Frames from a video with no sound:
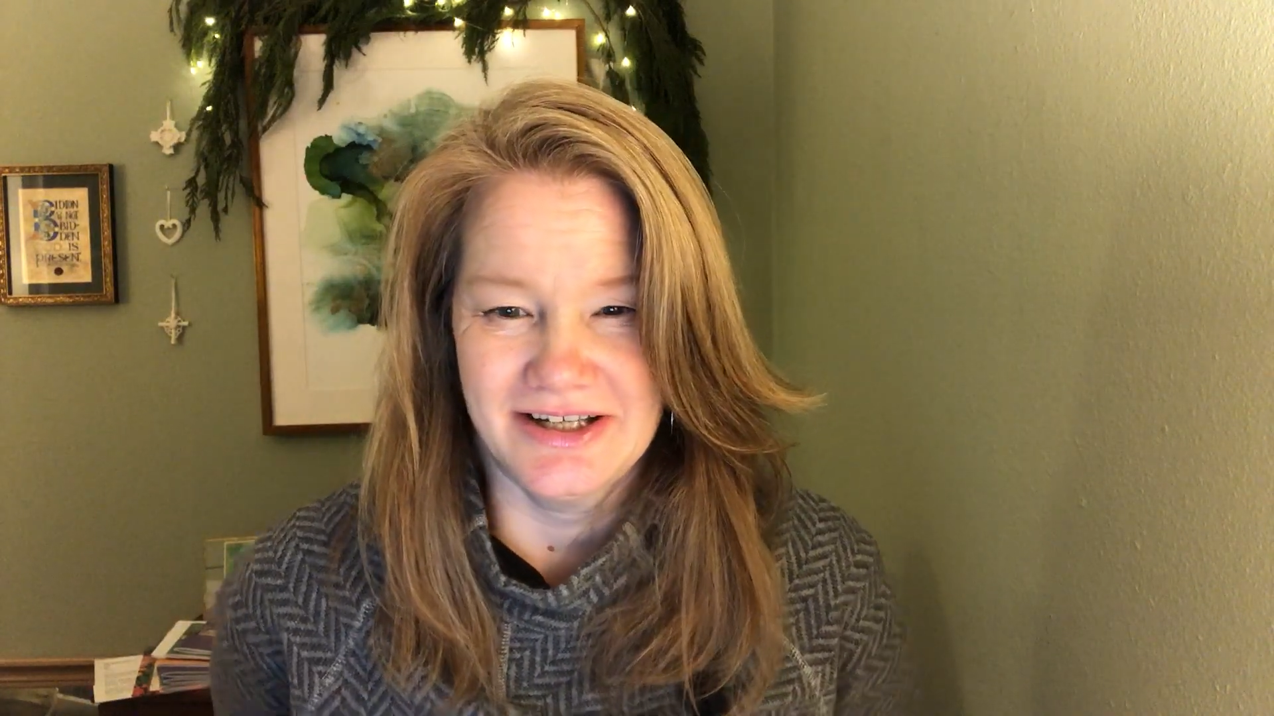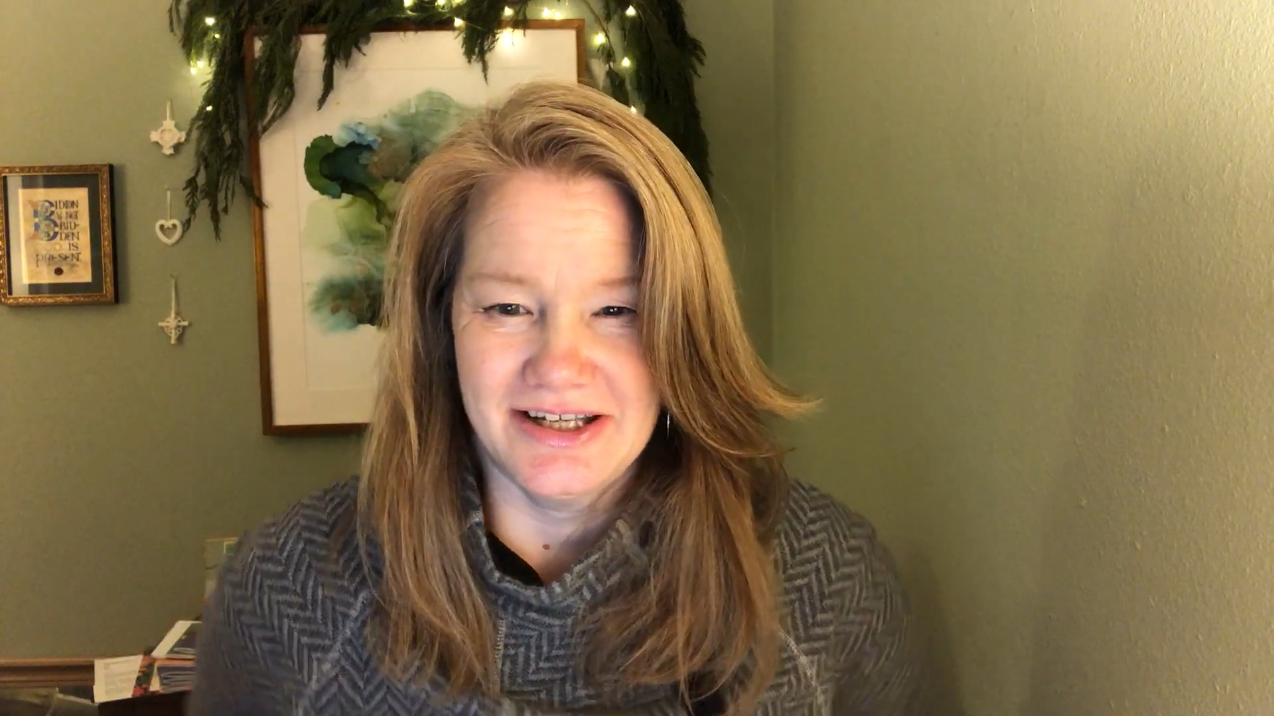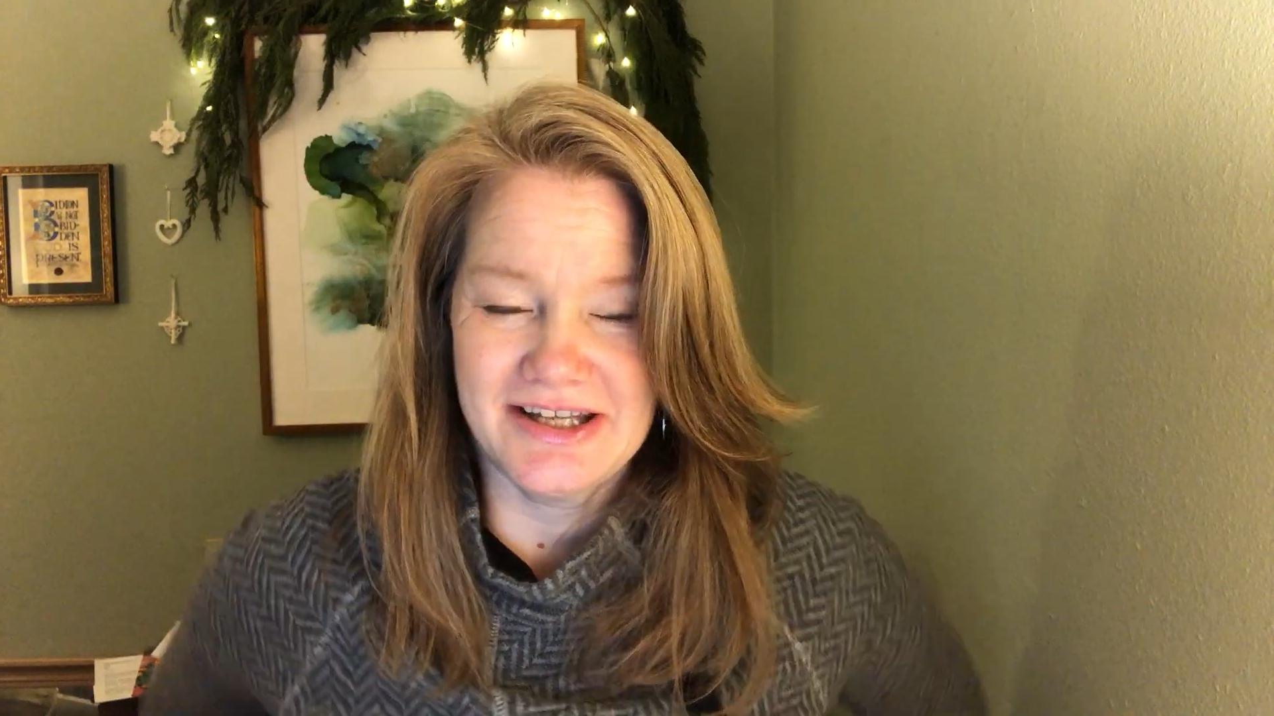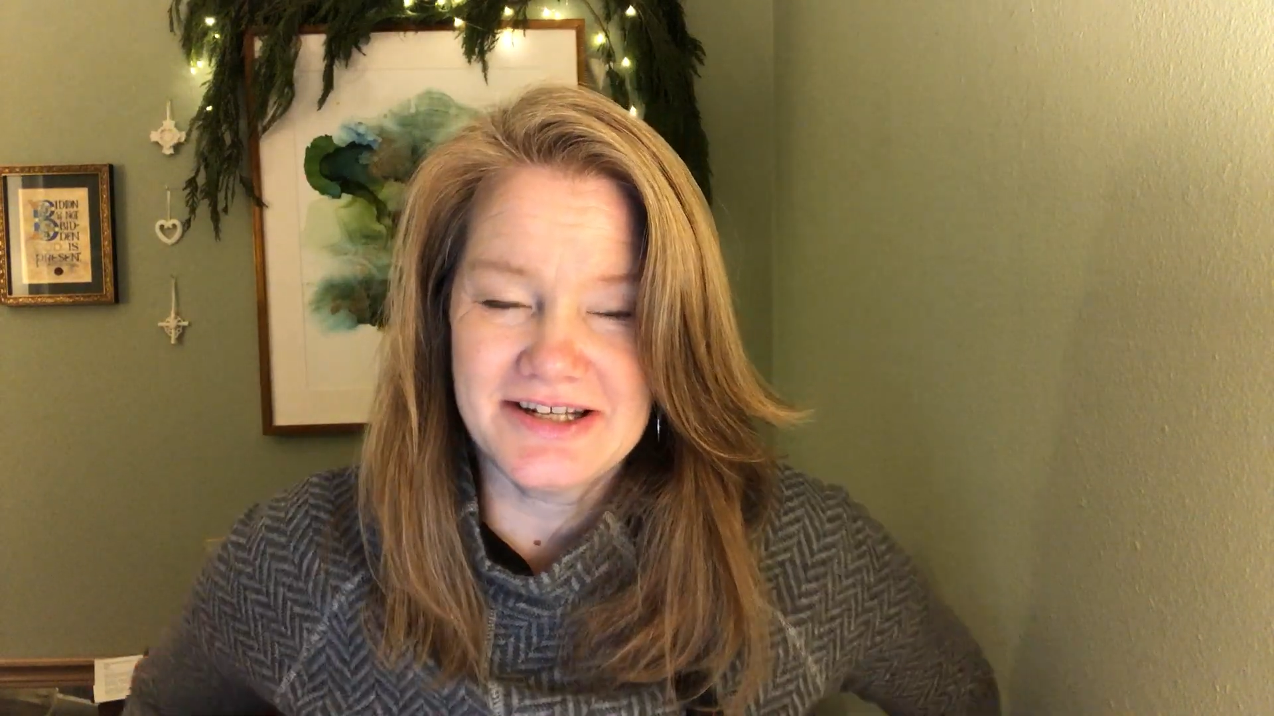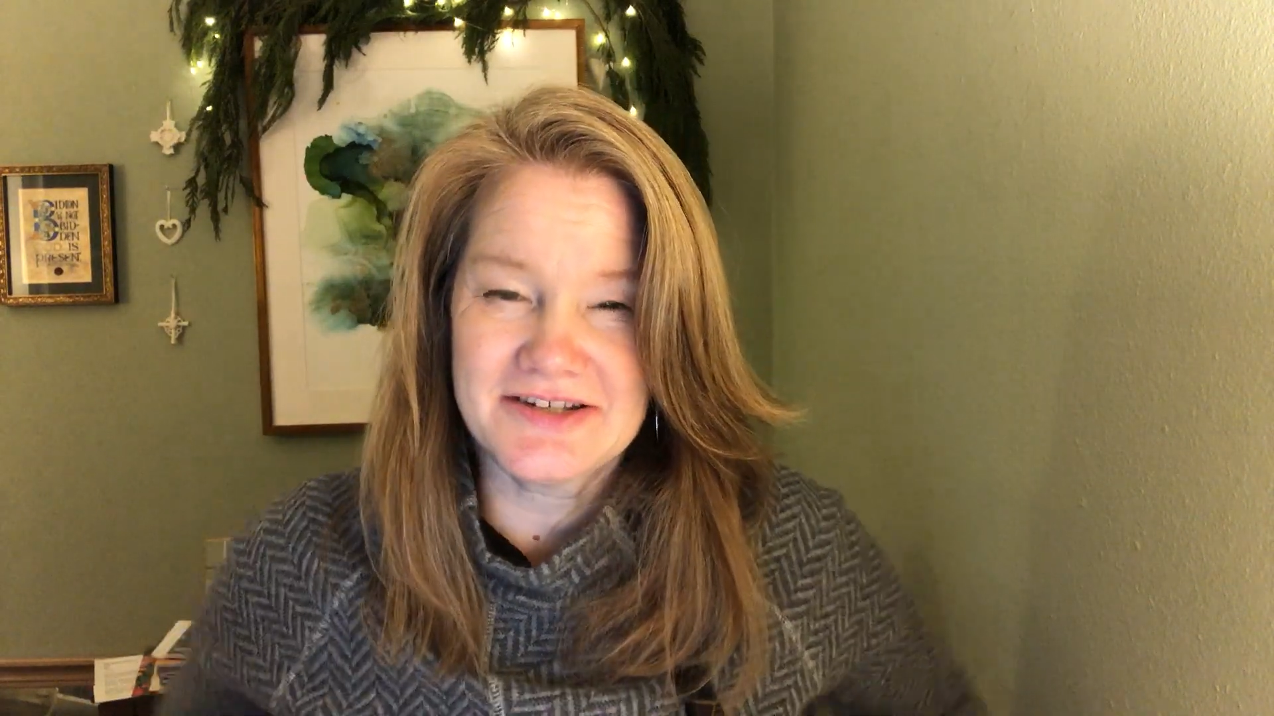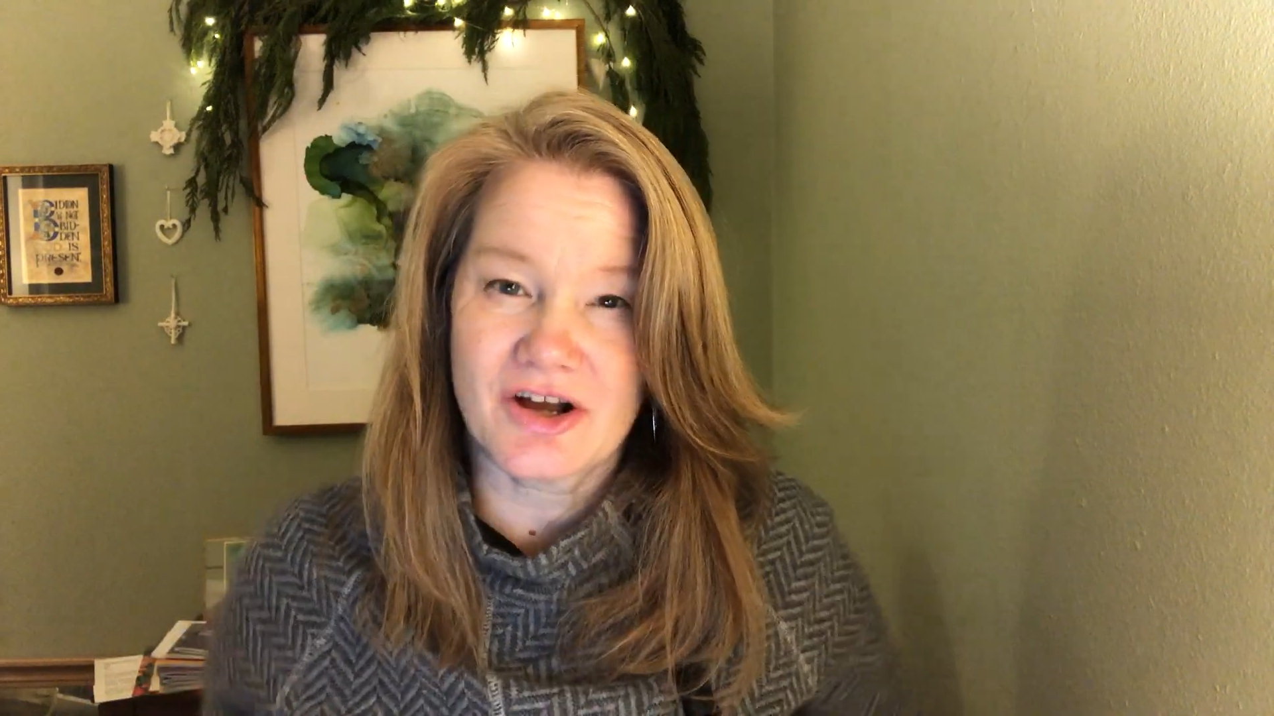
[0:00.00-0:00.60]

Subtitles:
It is a